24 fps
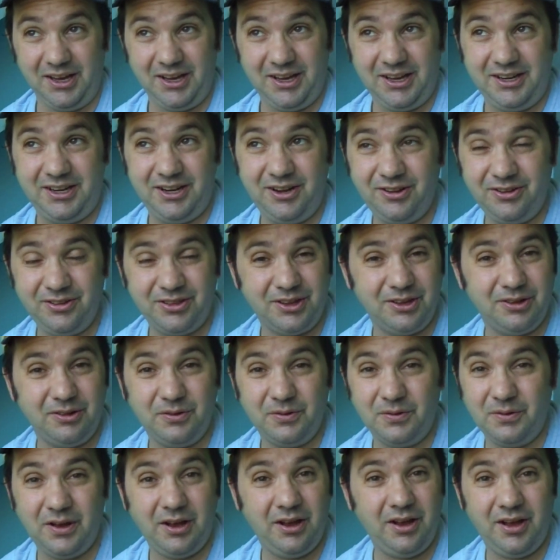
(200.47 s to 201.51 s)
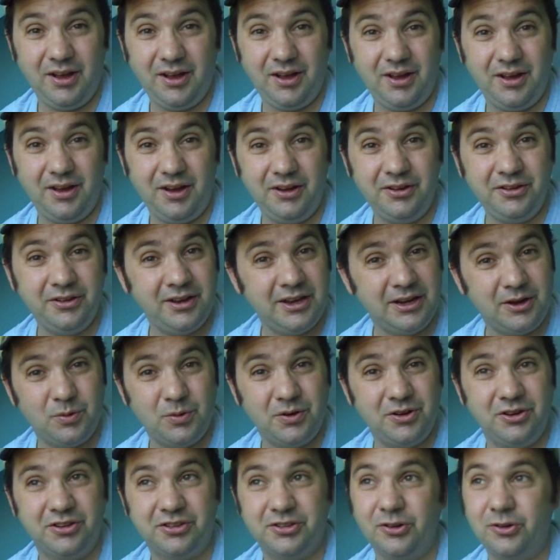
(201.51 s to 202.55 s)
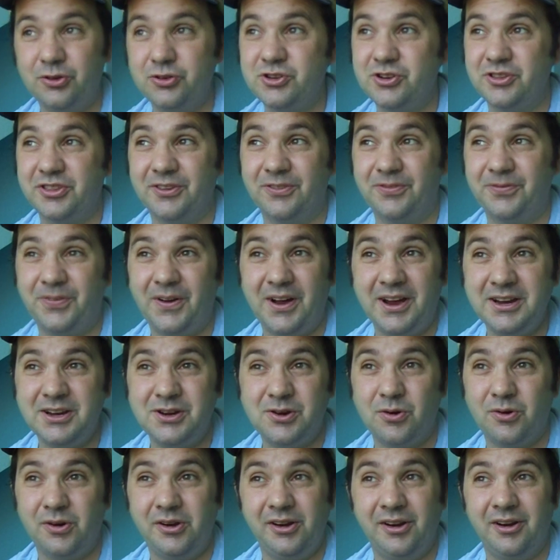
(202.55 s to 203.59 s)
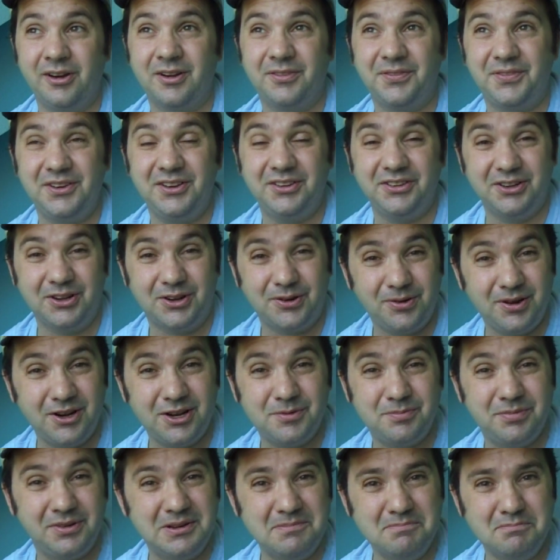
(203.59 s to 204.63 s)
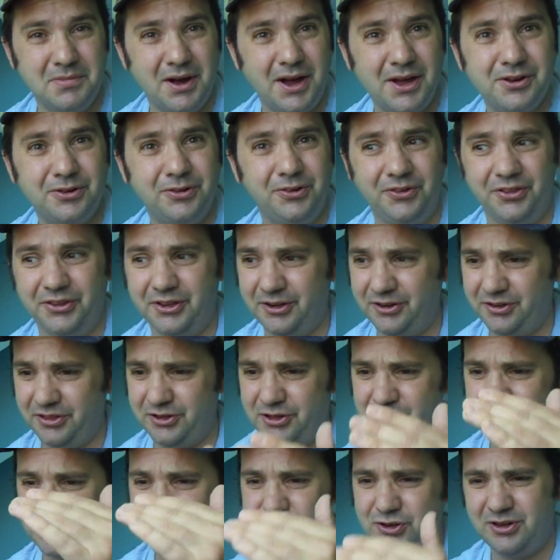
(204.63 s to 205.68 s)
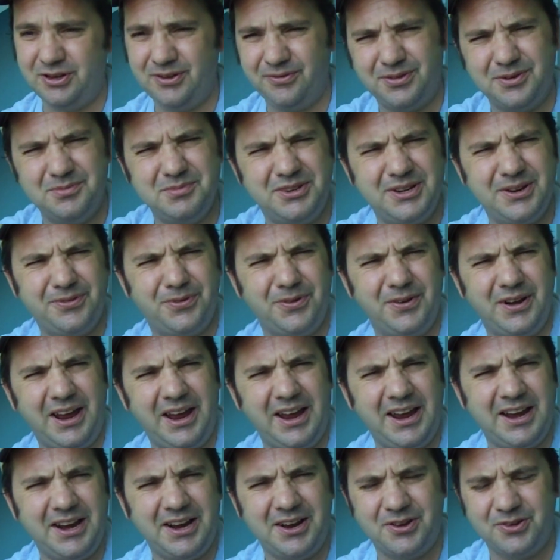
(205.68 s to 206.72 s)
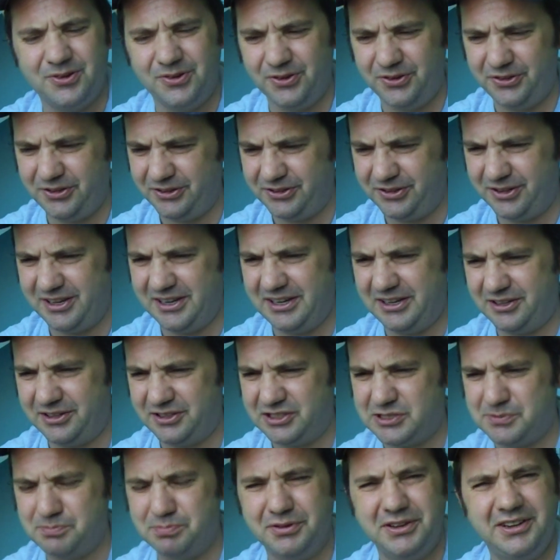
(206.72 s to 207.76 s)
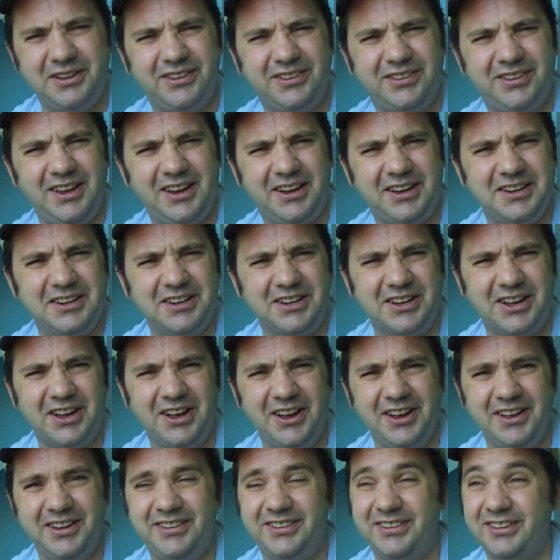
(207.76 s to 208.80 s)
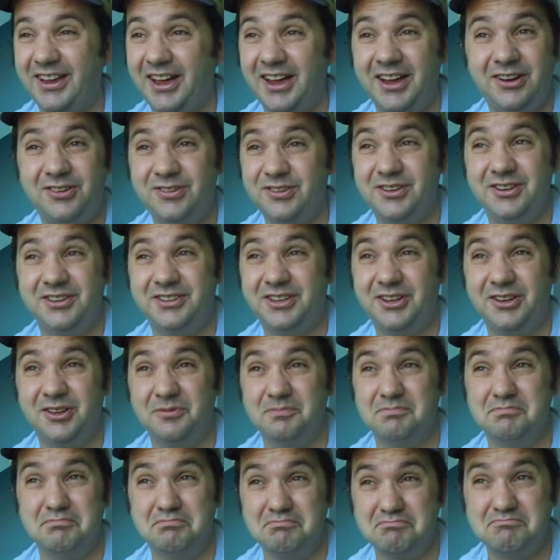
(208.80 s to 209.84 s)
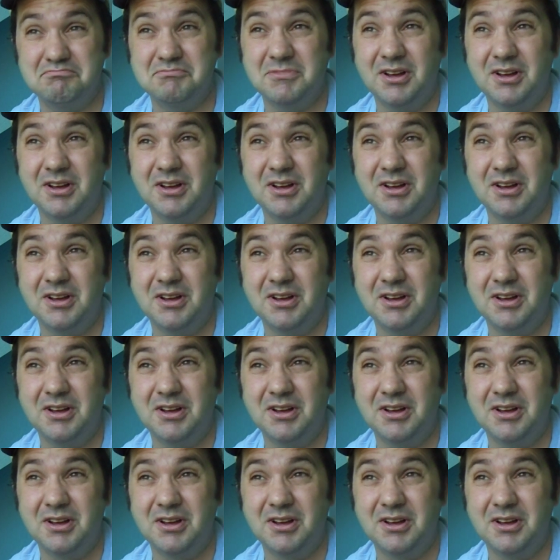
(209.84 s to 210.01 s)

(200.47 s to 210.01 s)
here, unlike Winter Soldier, the fight choreography is incredibly muddled. They're shooting from different angles at like split-second cuts. I couldn't tell